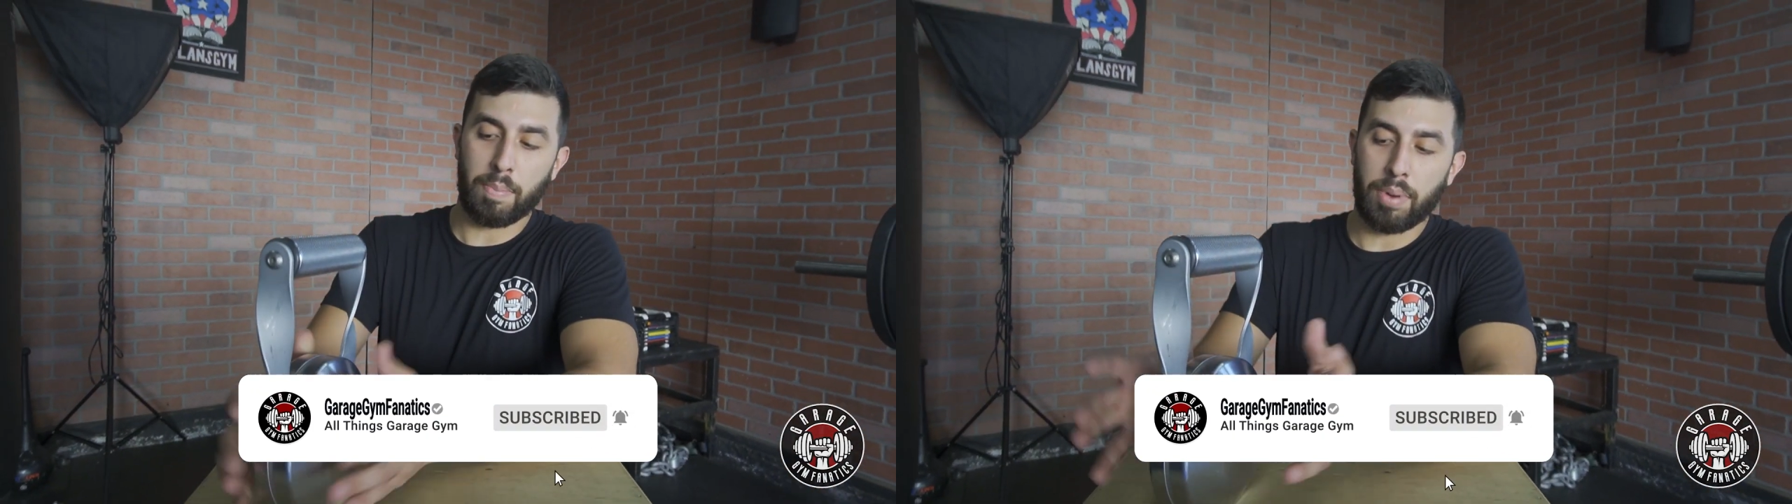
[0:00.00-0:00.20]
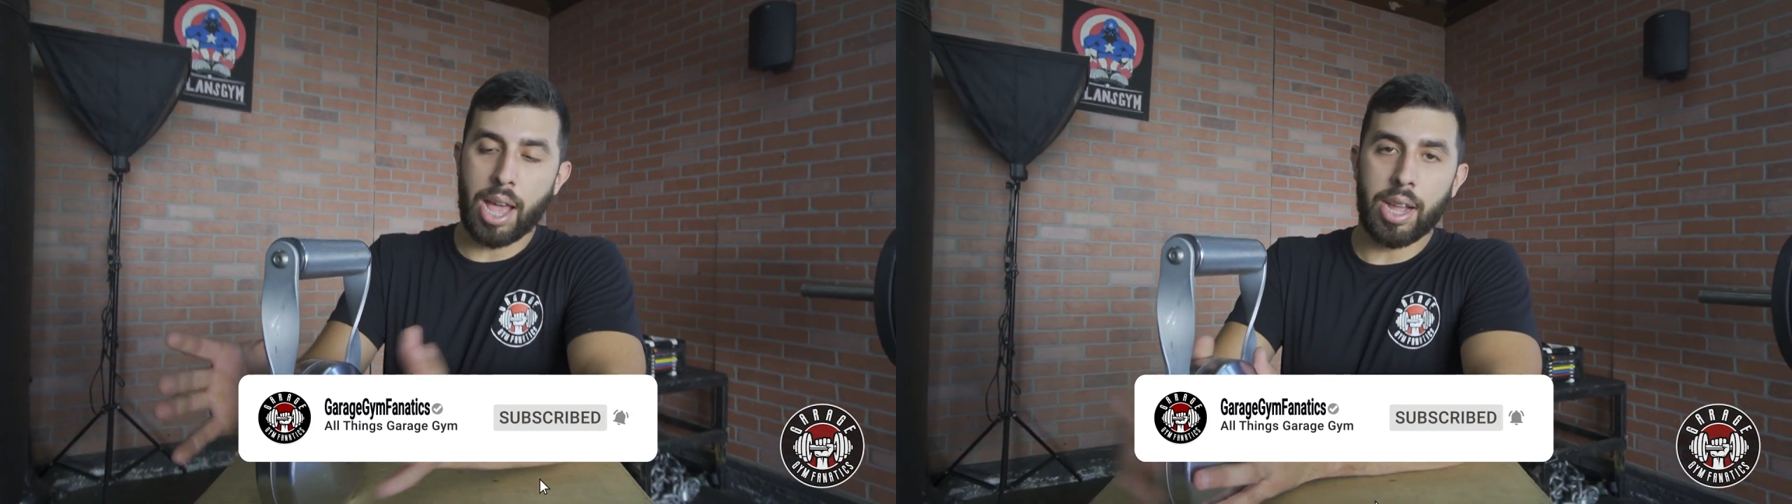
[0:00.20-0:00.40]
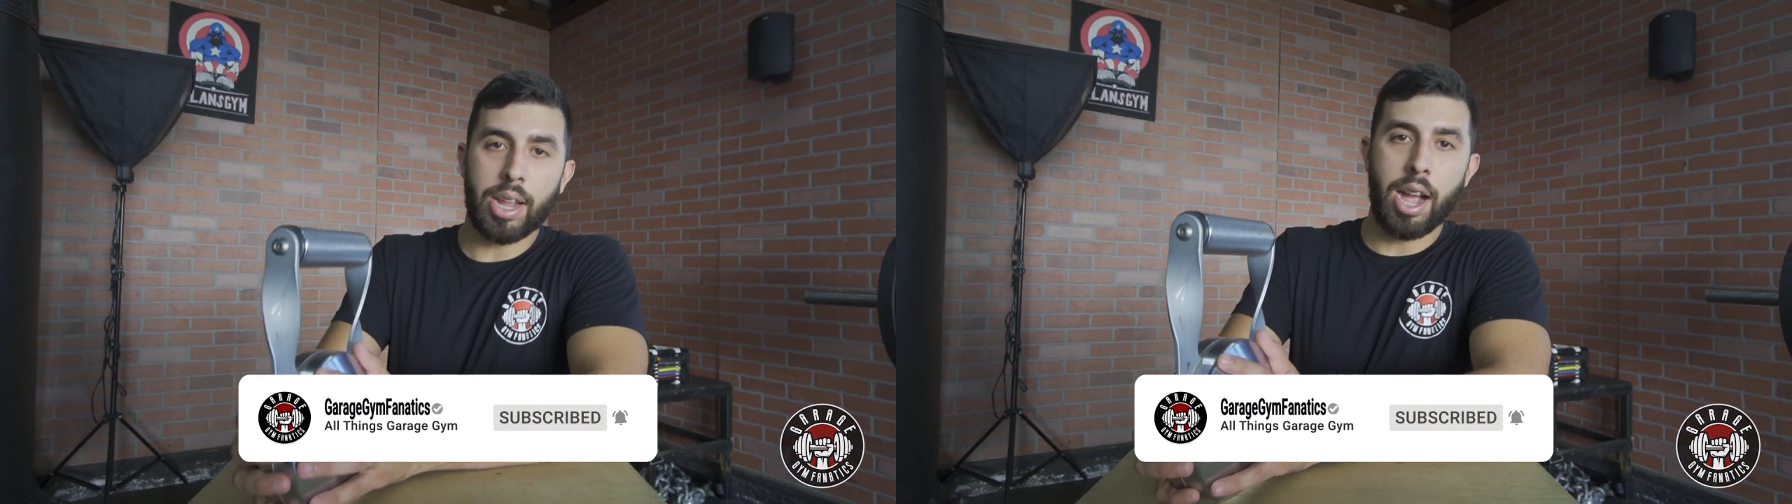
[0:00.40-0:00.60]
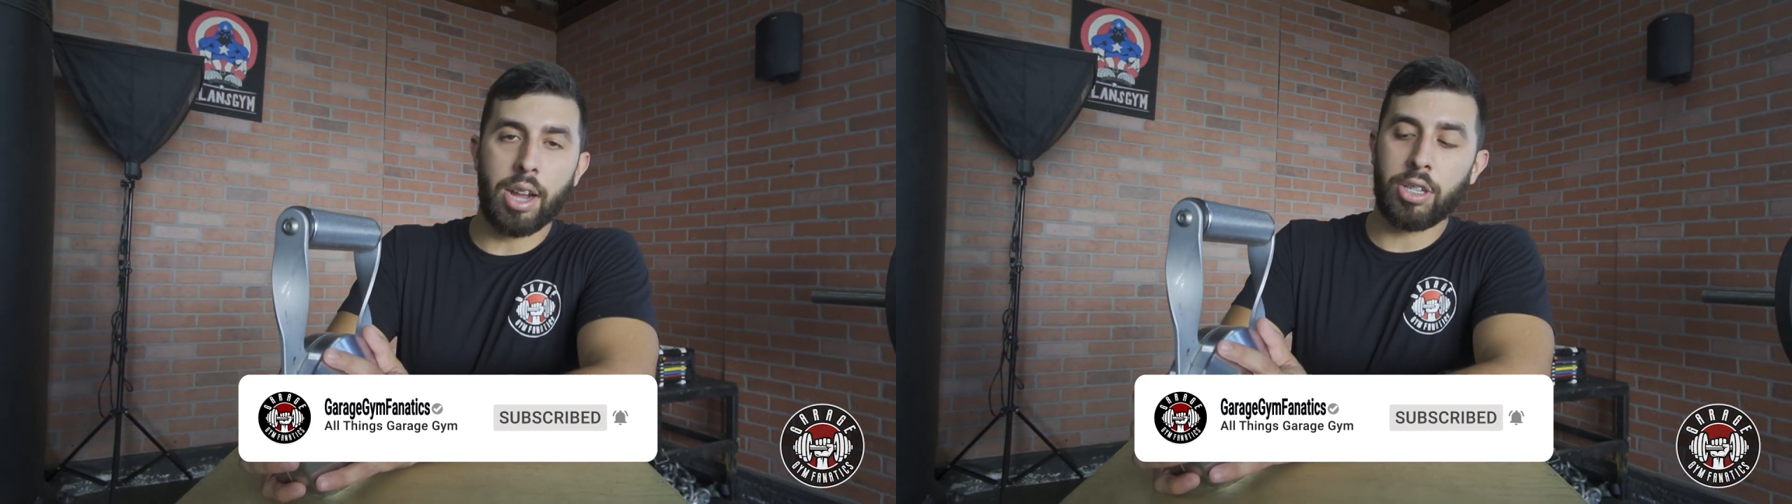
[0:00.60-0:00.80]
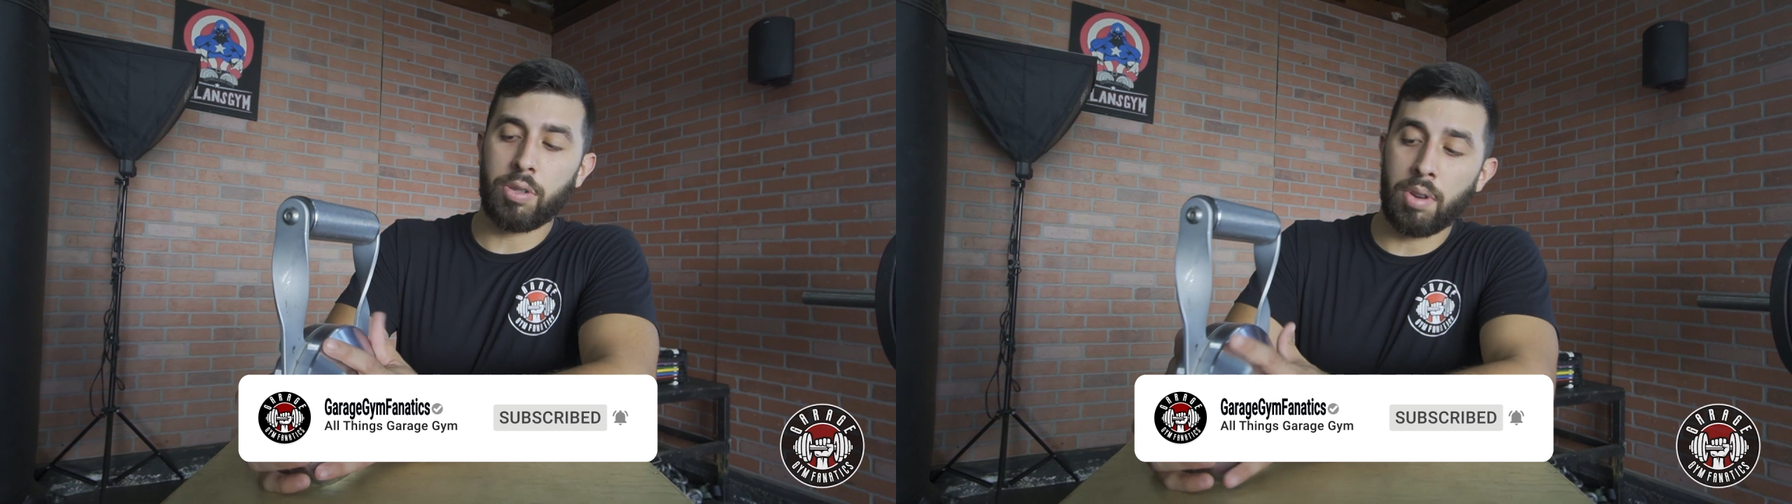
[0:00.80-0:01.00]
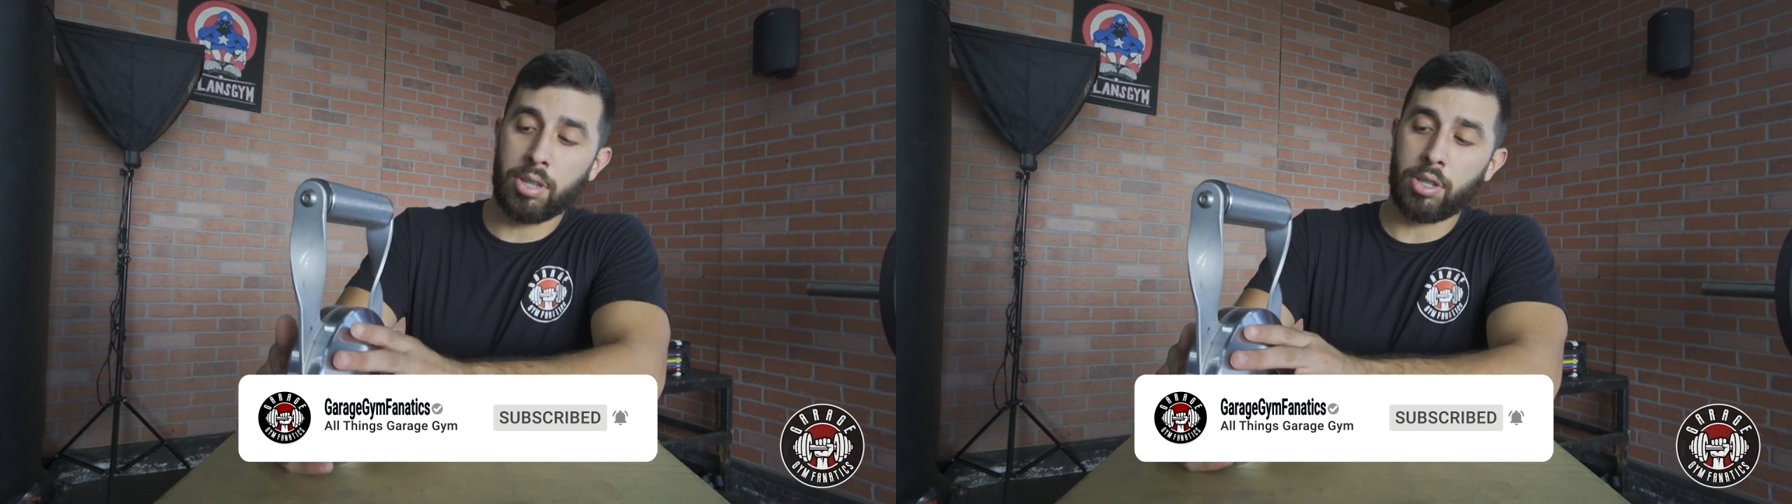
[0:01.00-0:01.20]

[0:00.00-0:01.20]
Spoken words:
Black Iron Strength.